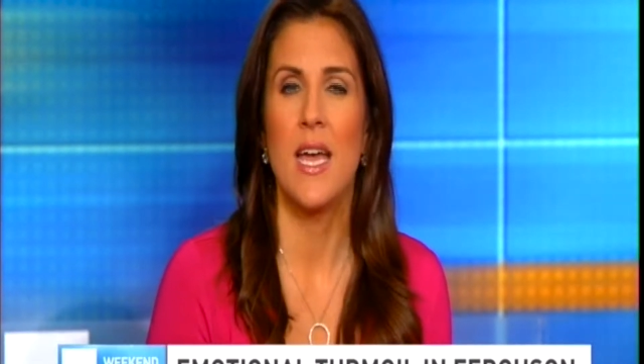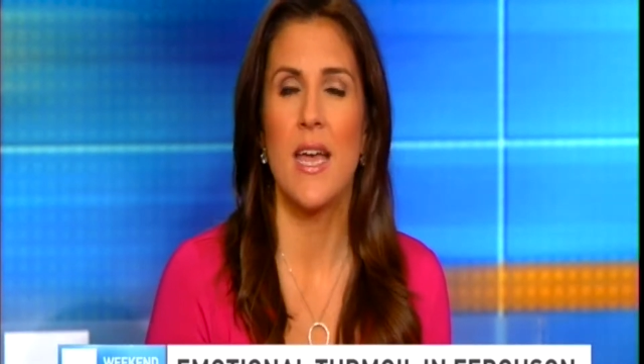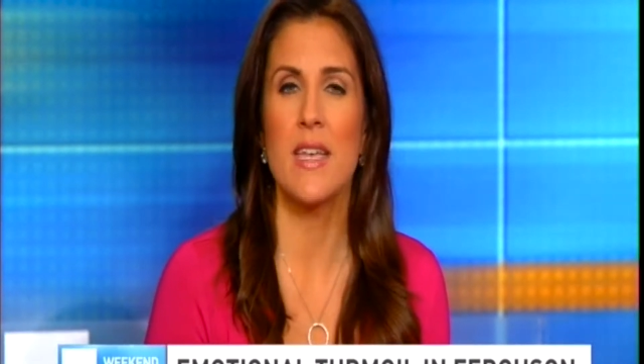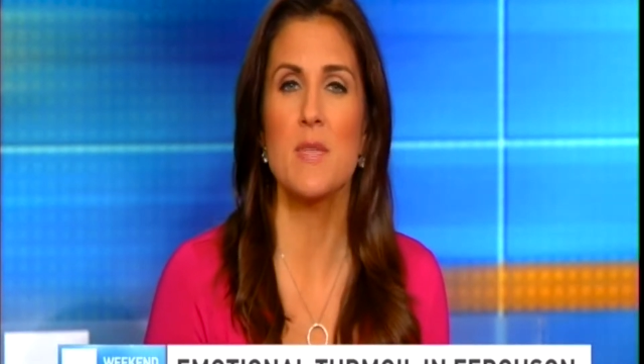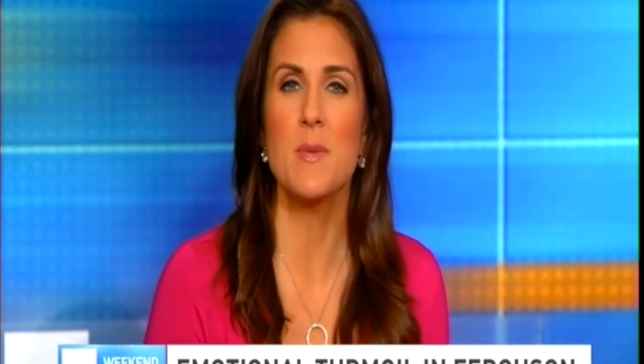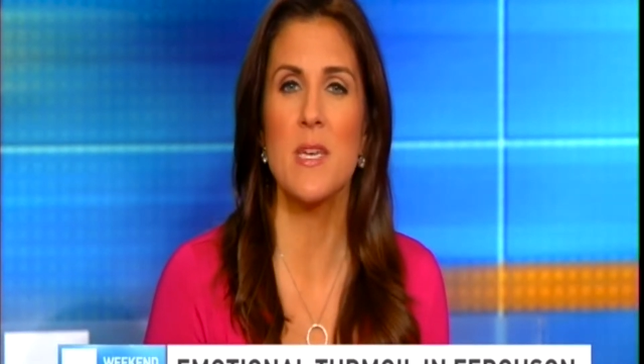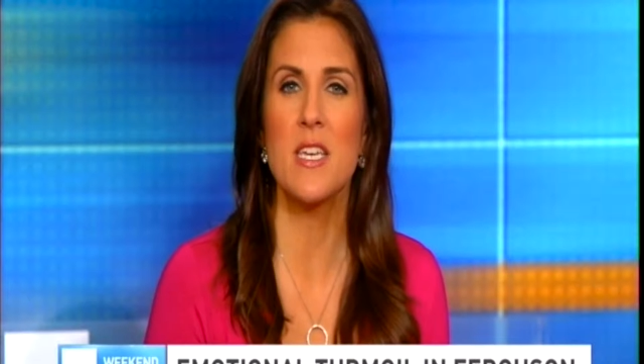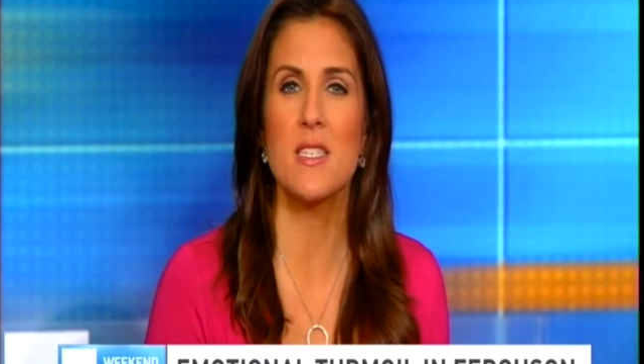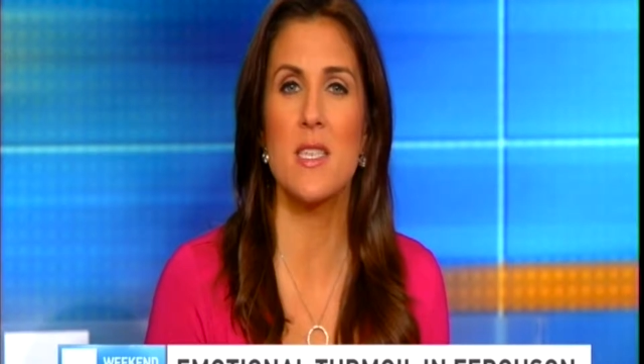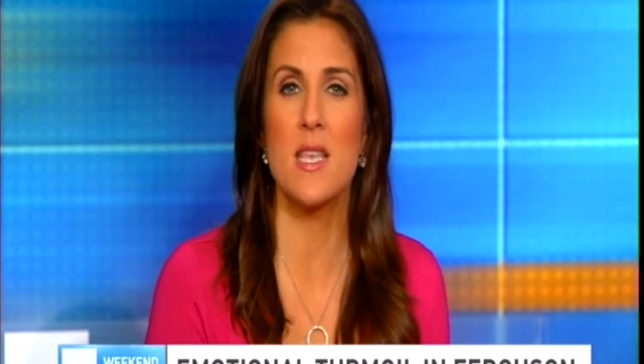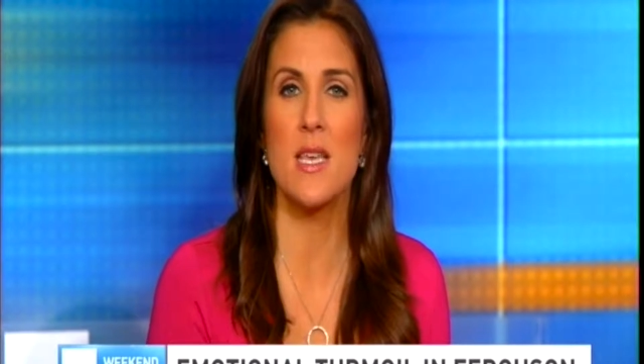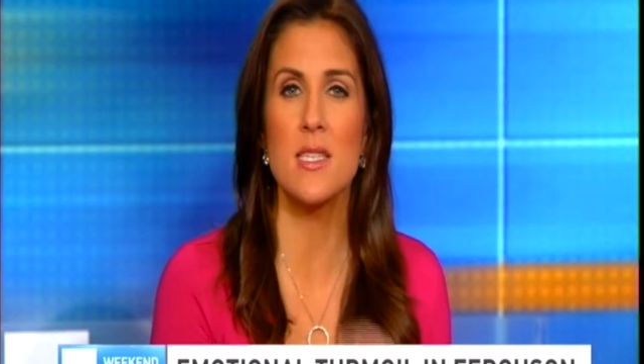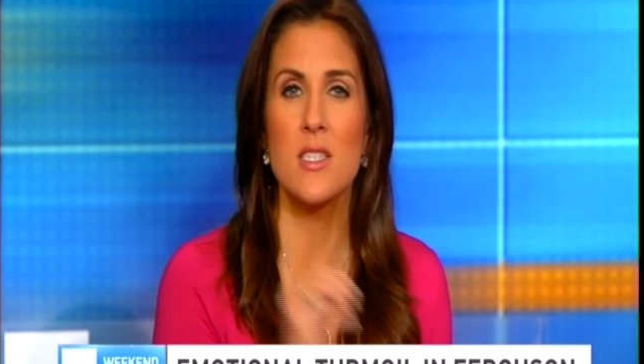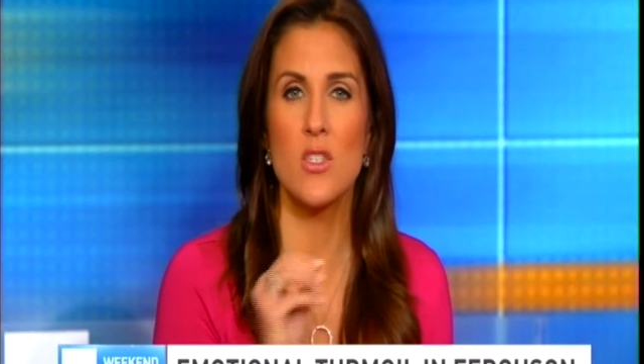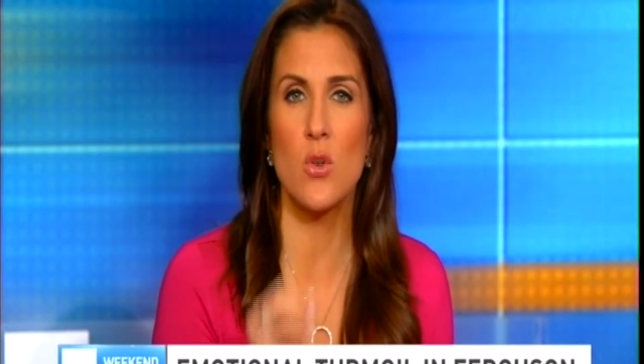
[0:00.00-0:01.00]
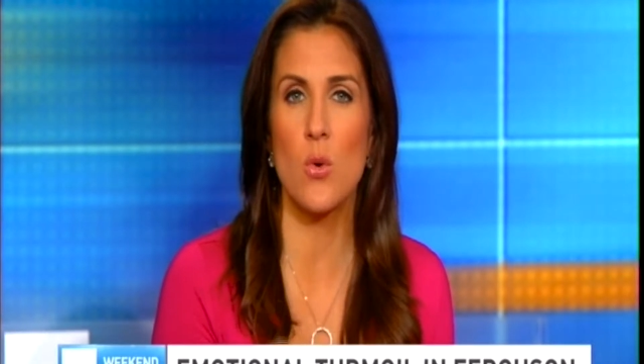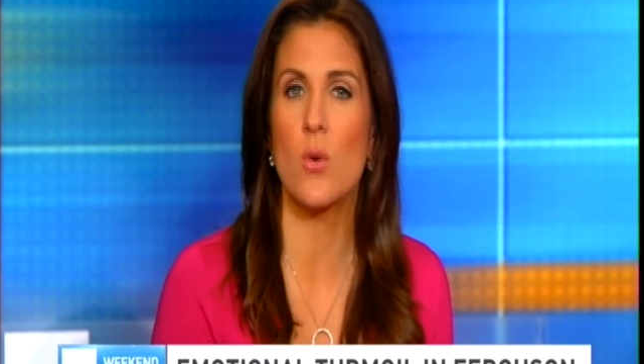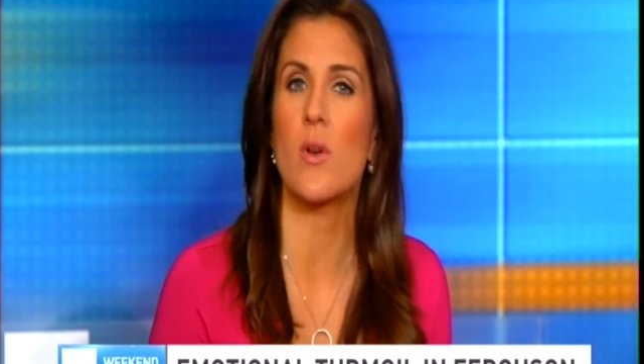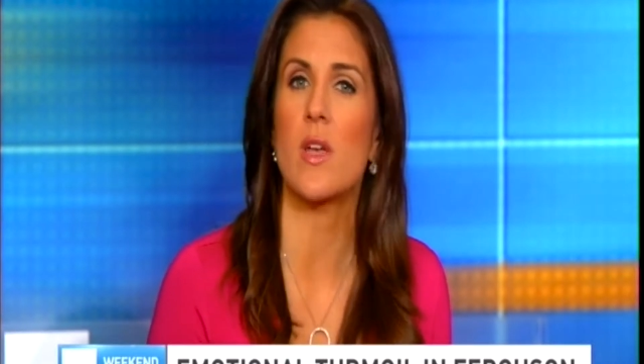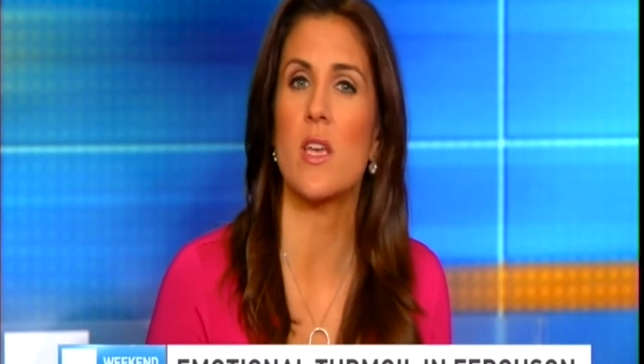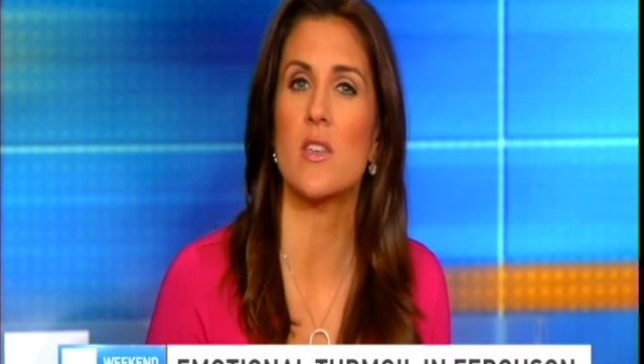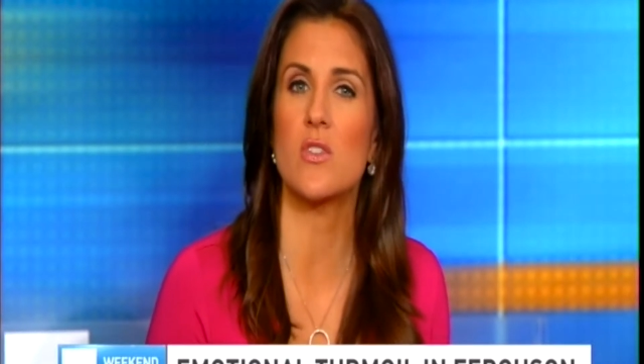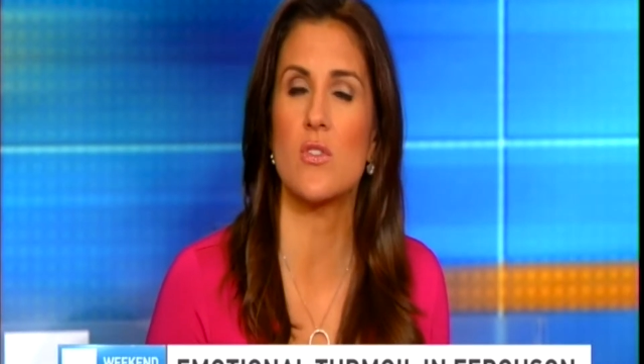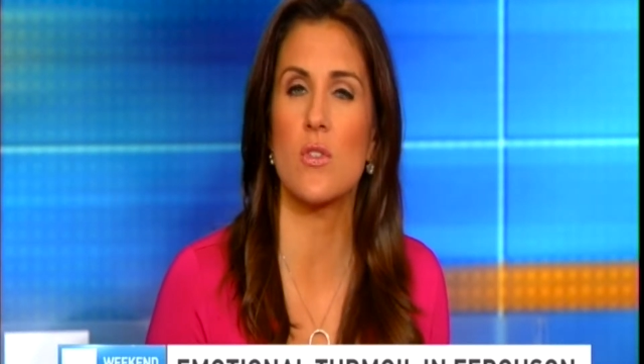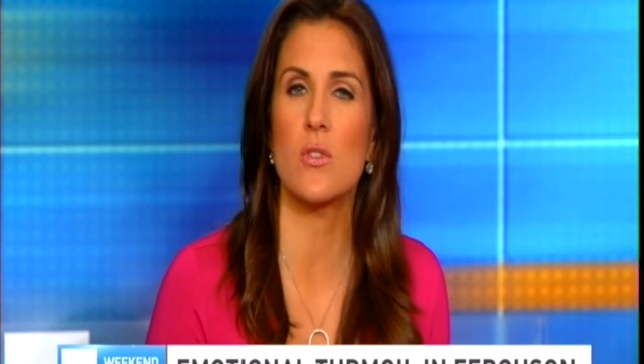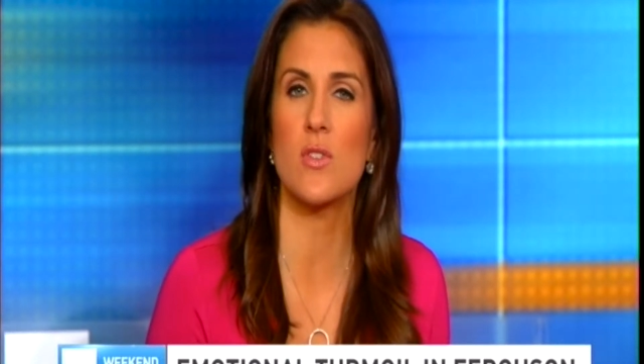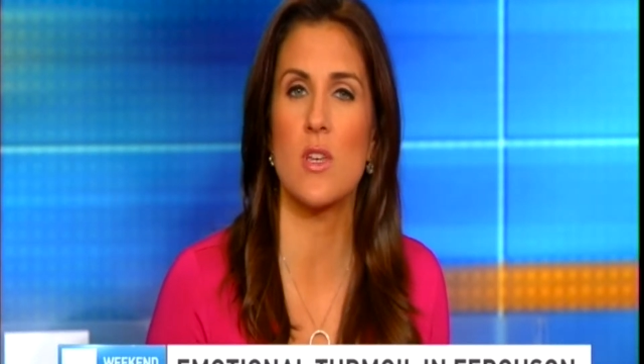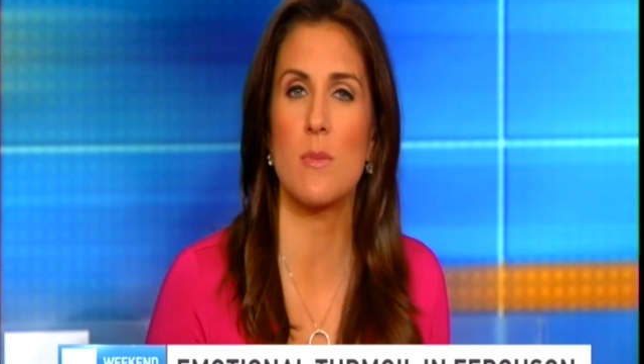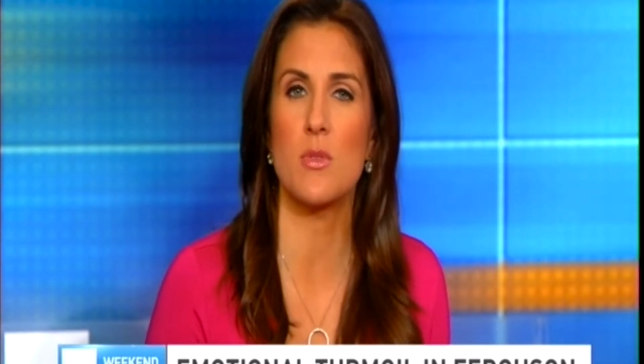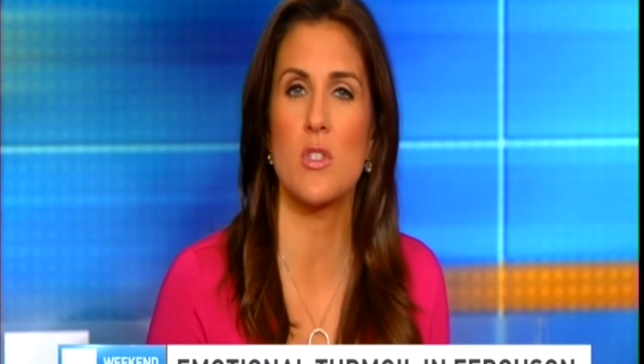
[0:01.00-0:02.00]
That's because this story
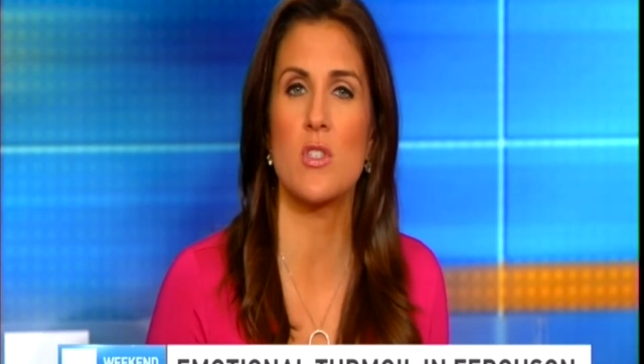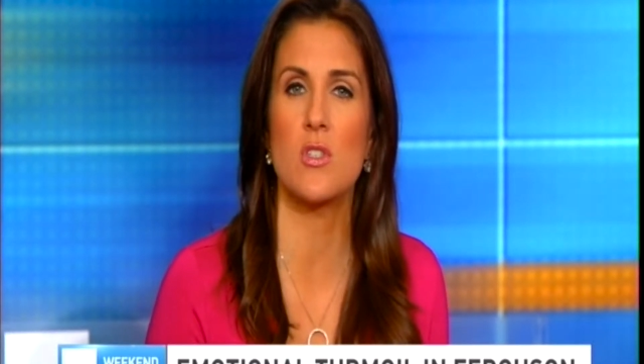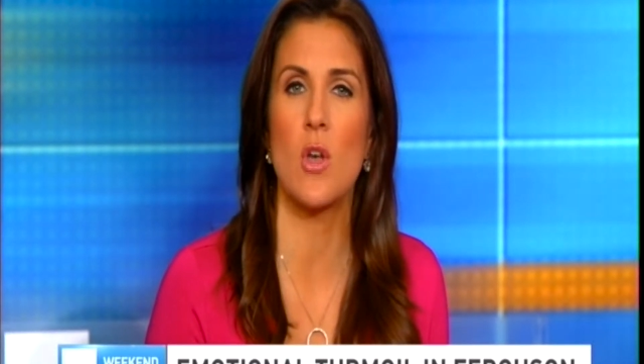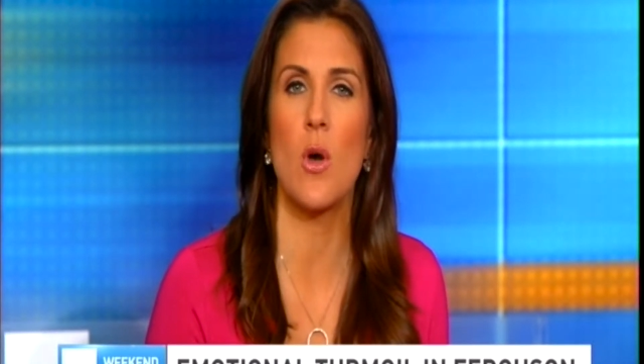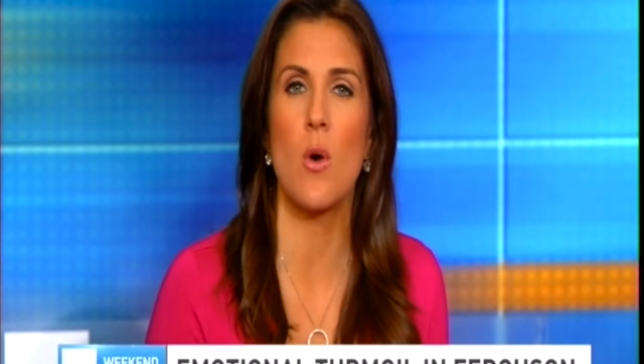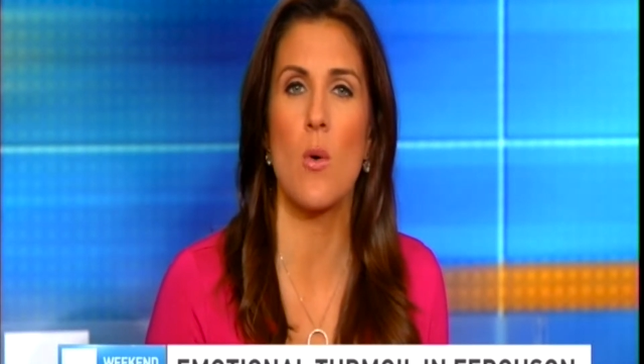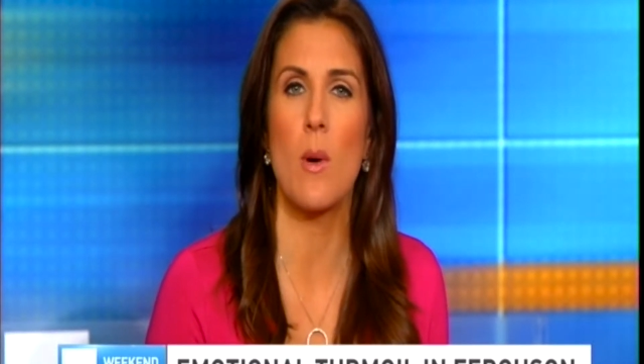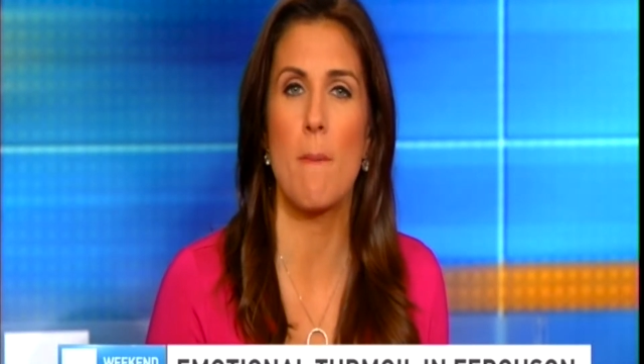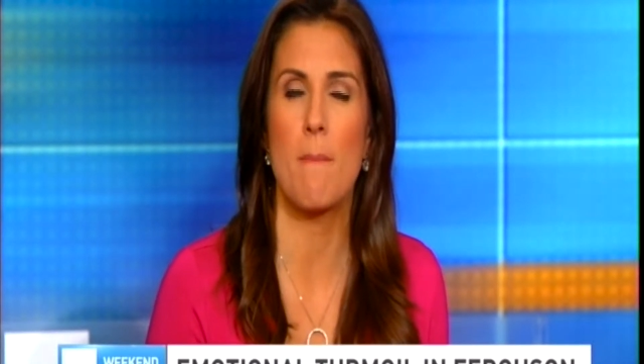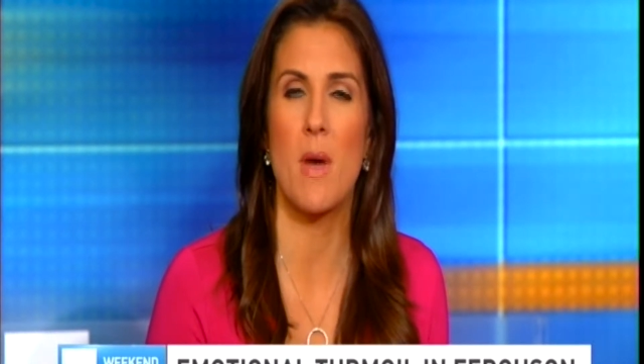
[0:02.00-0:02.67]
stirs up so